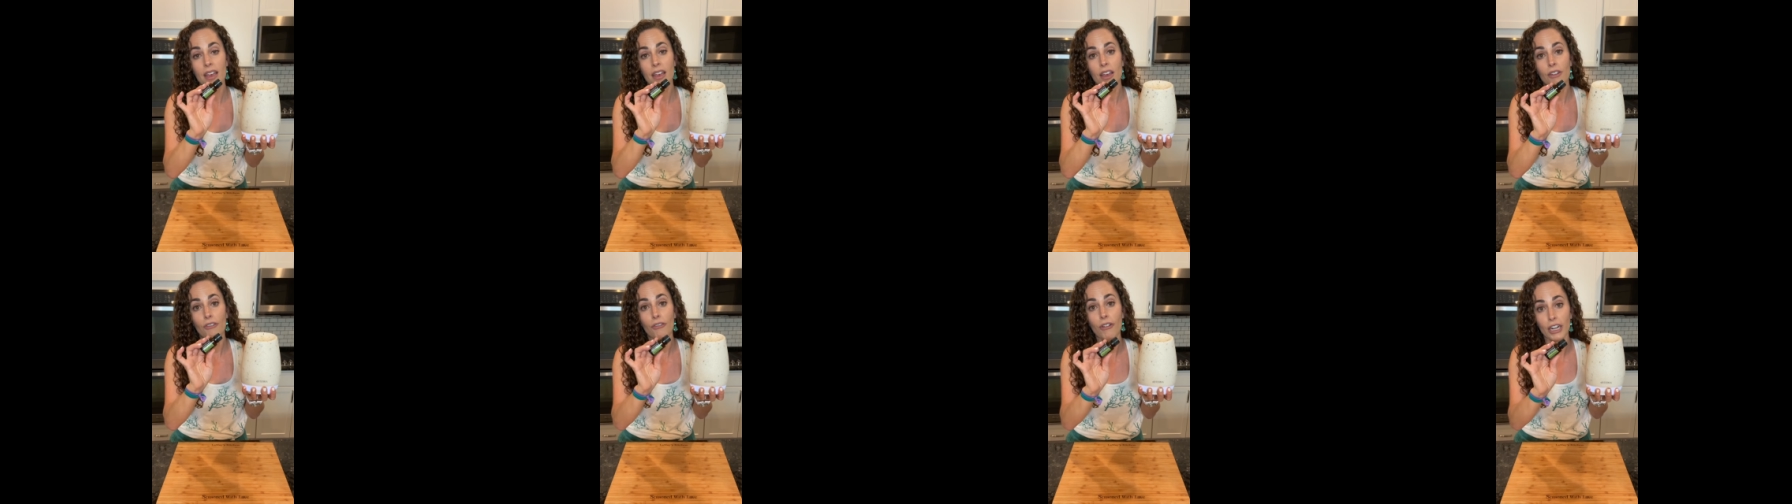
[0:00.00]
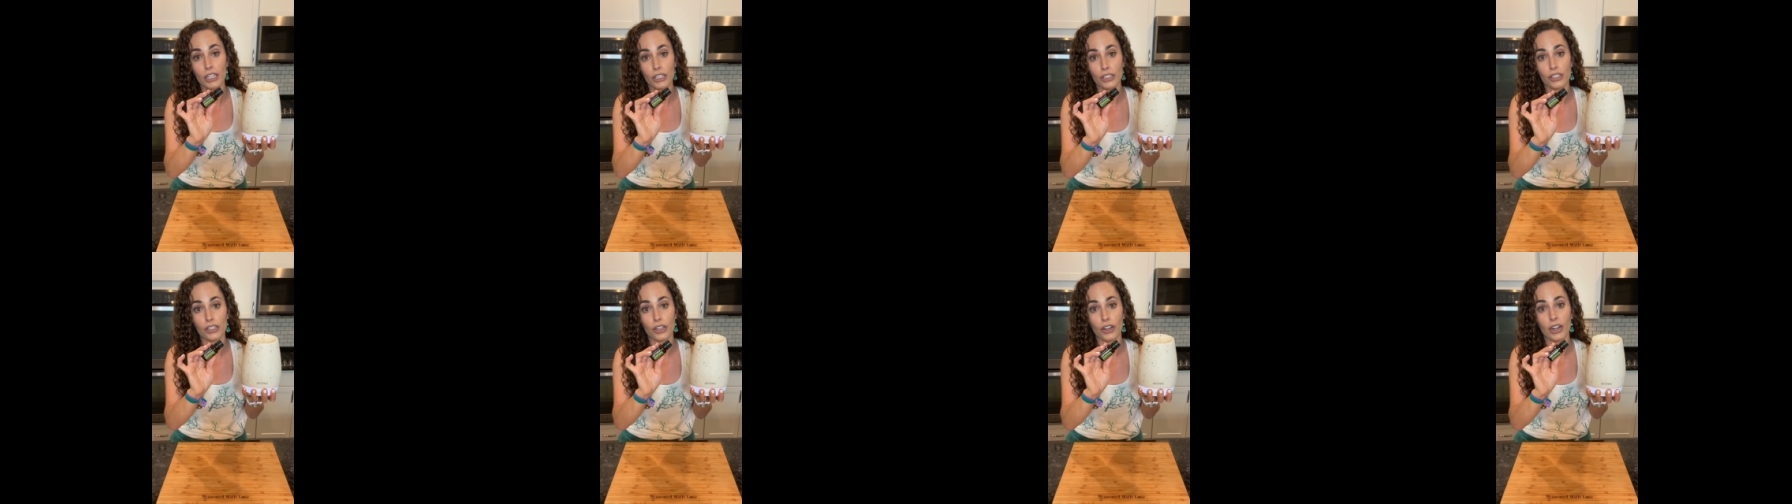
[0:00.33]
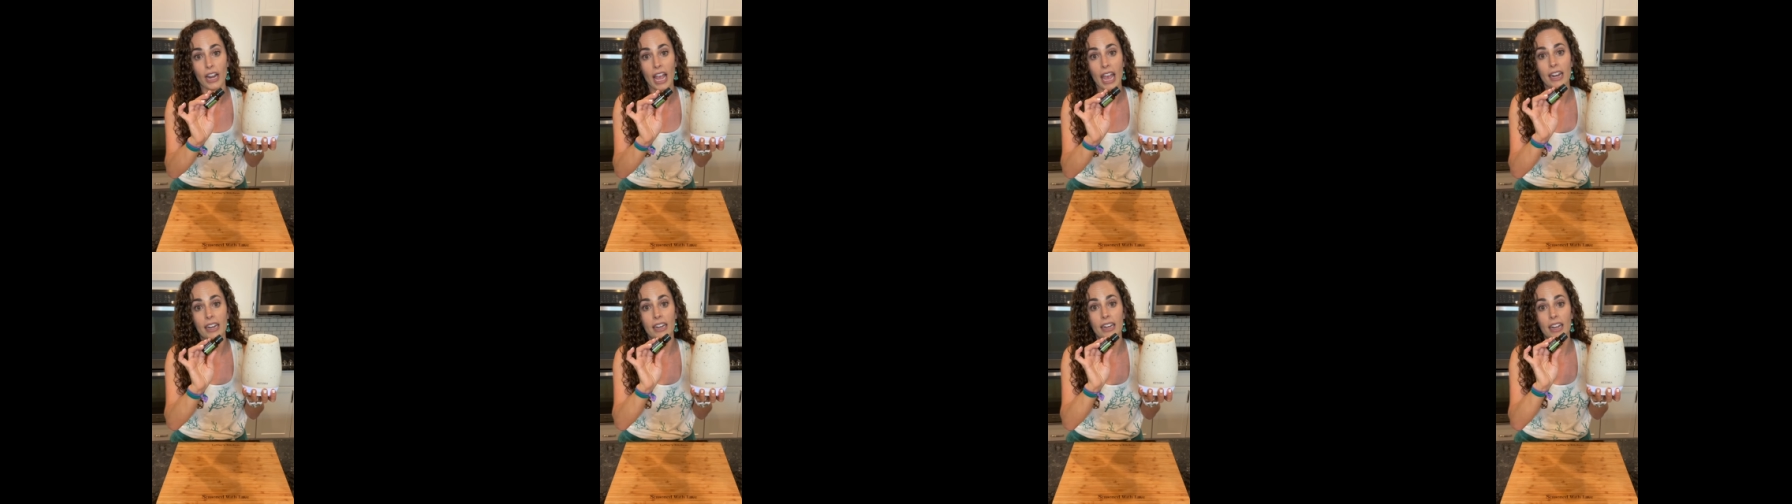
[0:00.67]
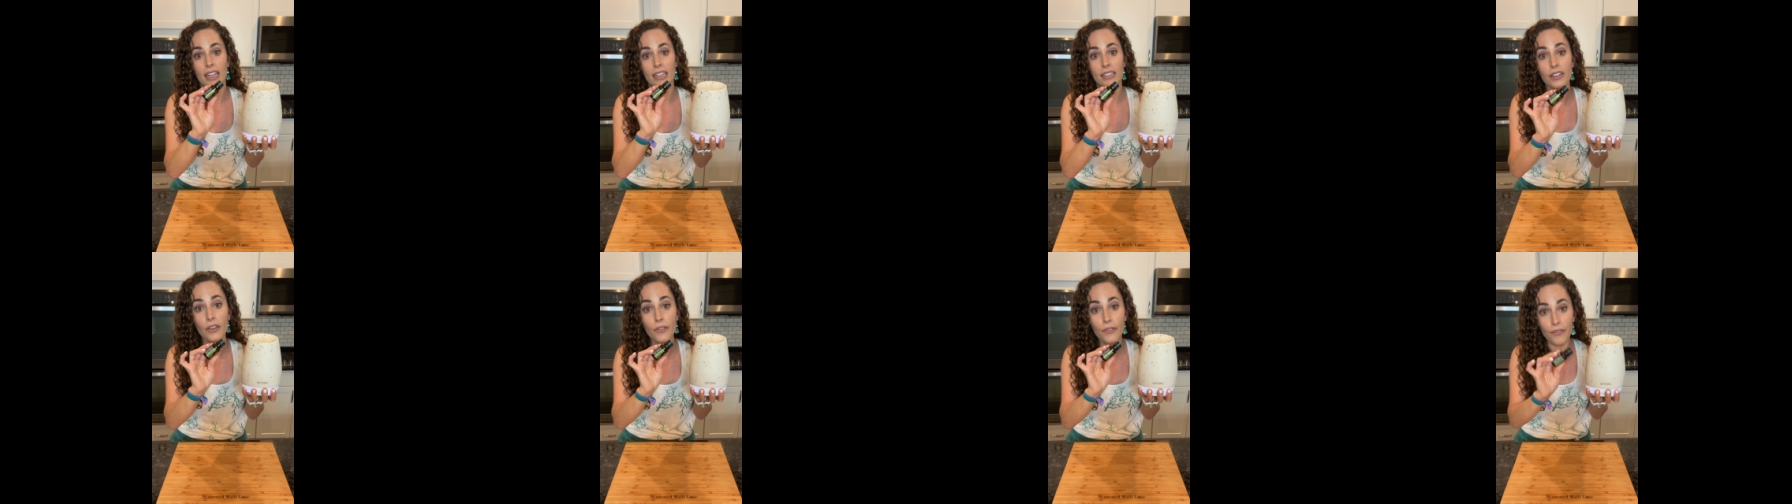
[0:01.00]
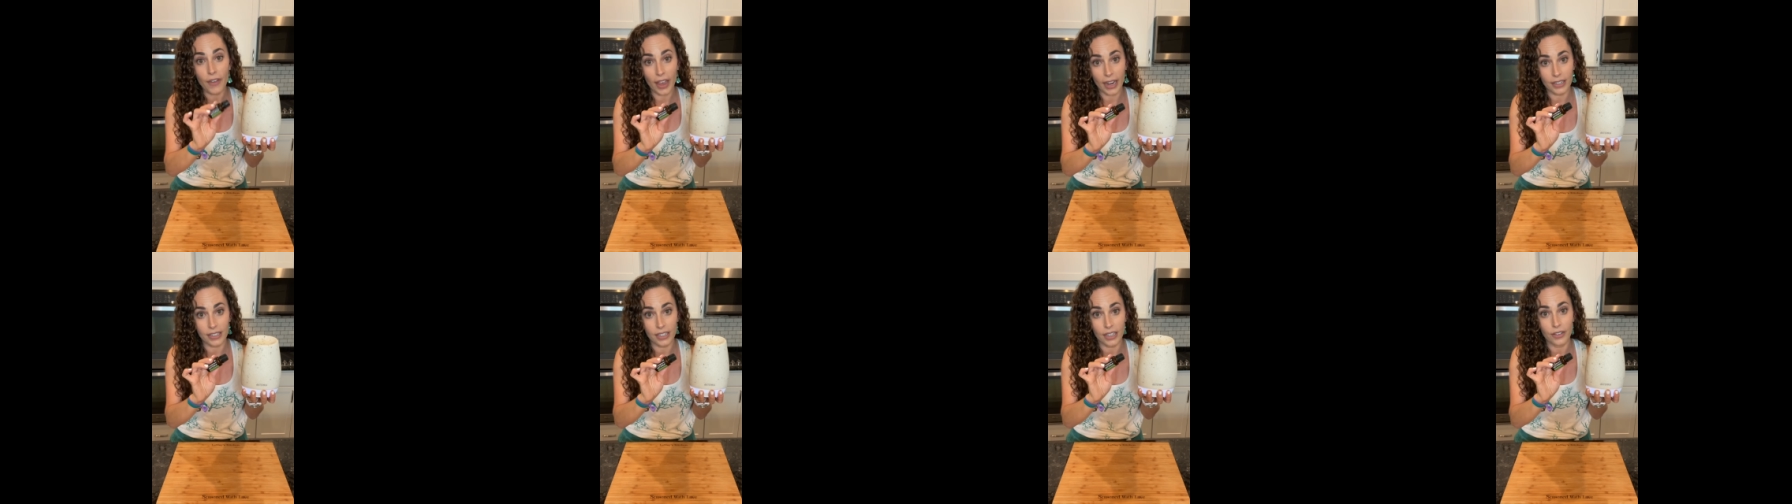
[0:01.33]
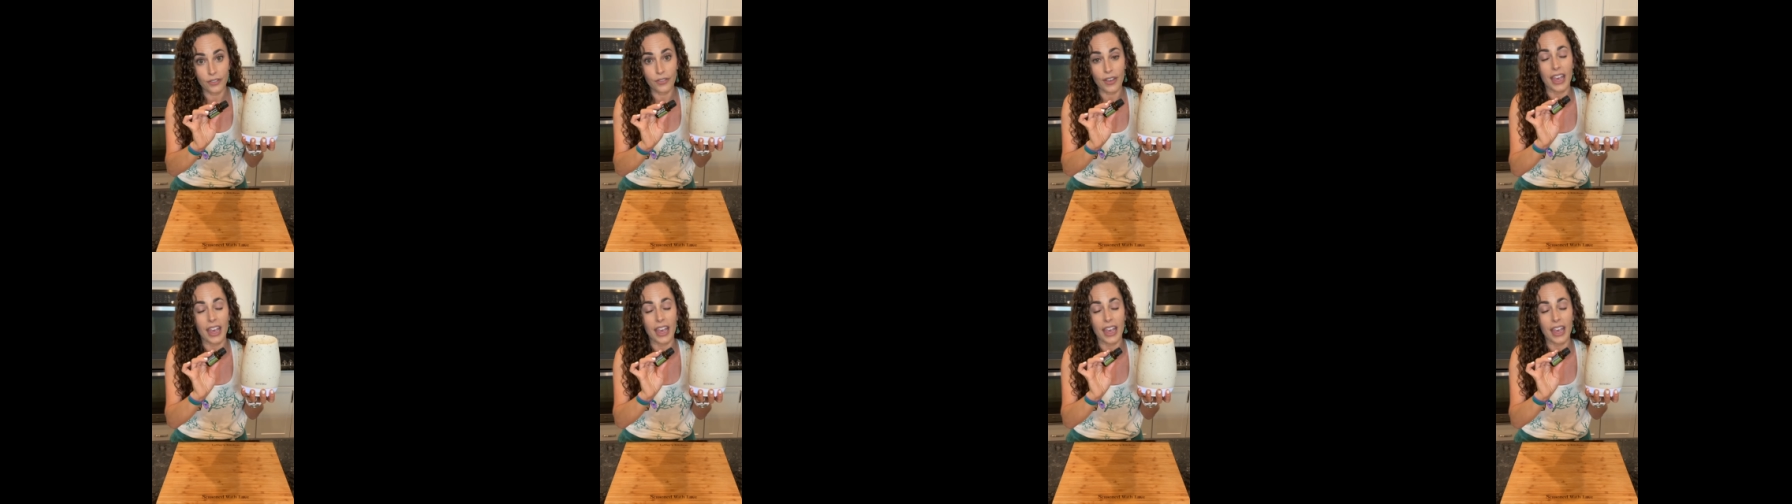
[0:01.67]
registered, and it is effective,